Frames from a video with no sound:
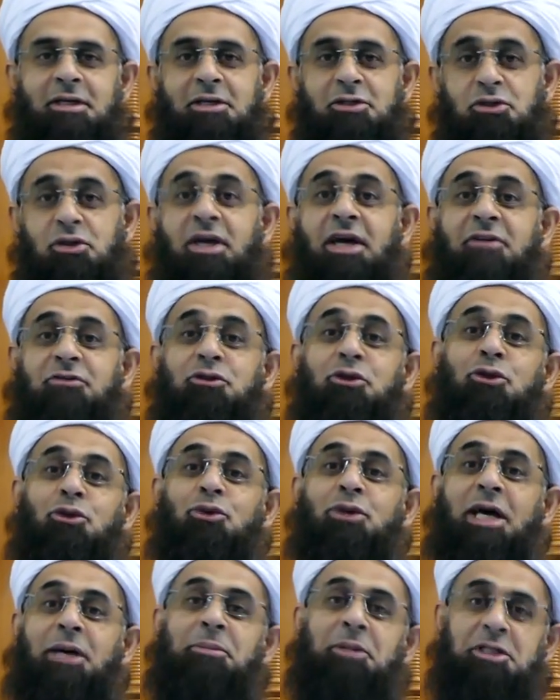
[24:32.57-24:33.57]
So you have to do
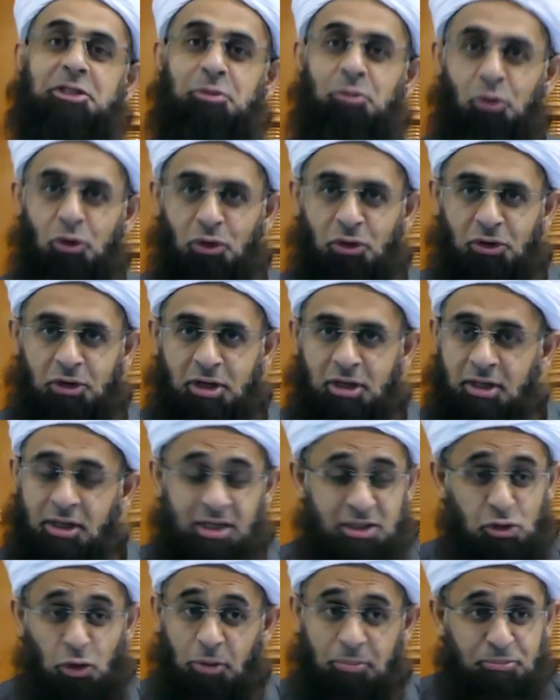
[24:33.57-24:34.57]
that much more.
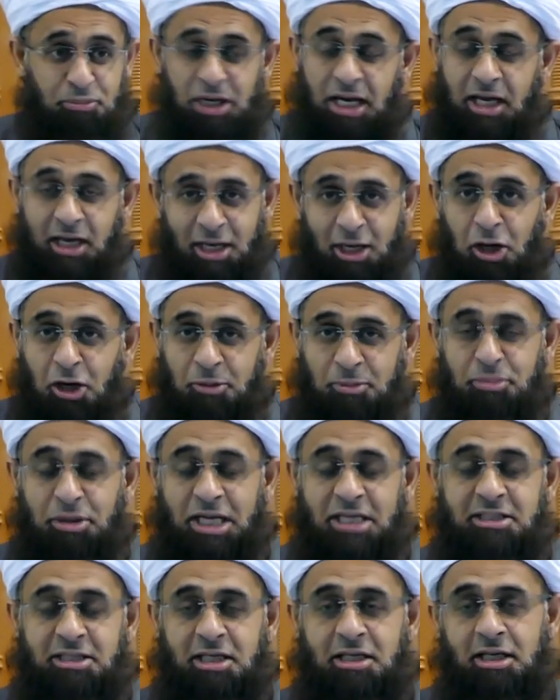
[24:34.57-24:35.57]
It's all a lot of
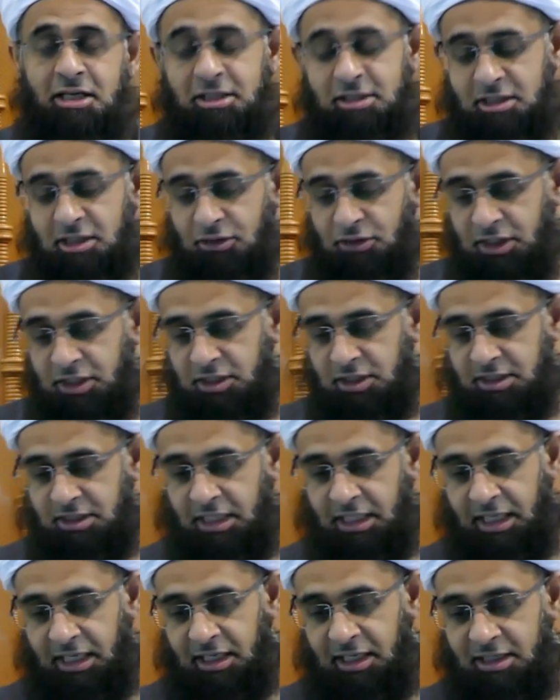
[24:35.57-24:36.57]
practical considerations
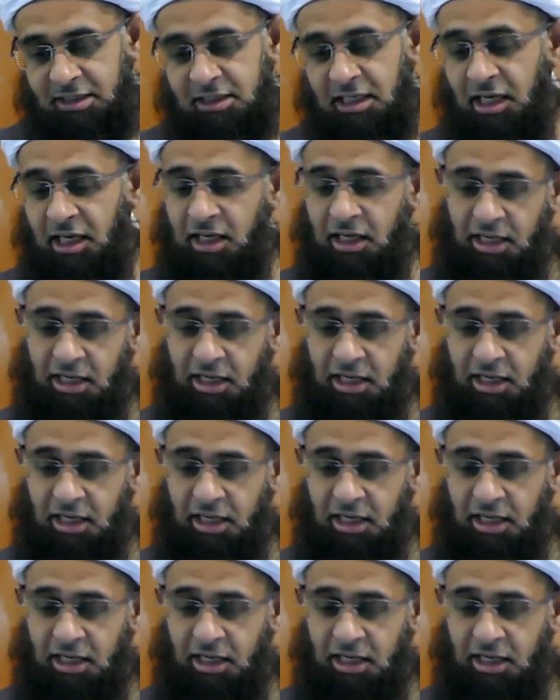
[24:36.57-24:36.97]
in that case.